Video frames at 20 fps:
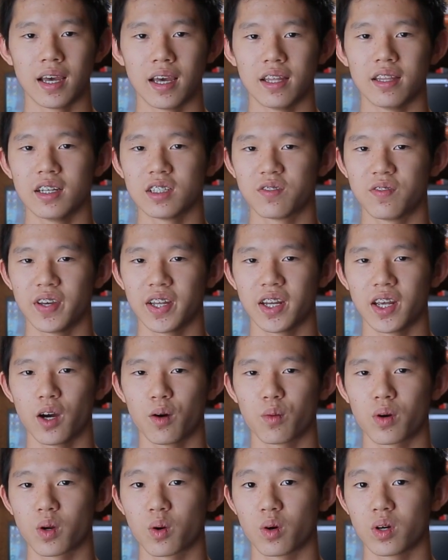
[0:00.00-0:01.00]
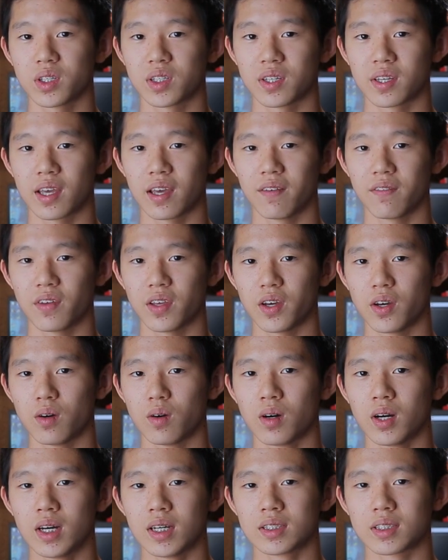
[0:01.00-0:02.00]
In this video we're going to give
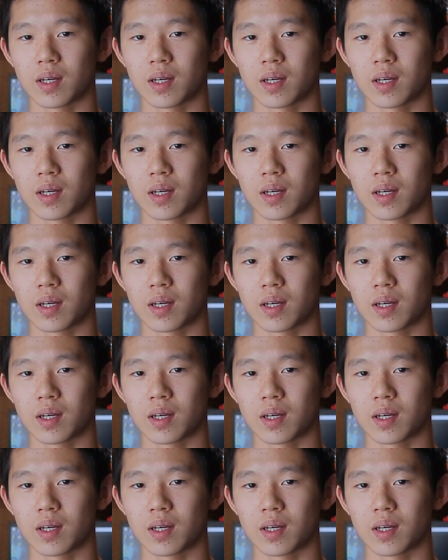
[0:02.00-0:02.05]
you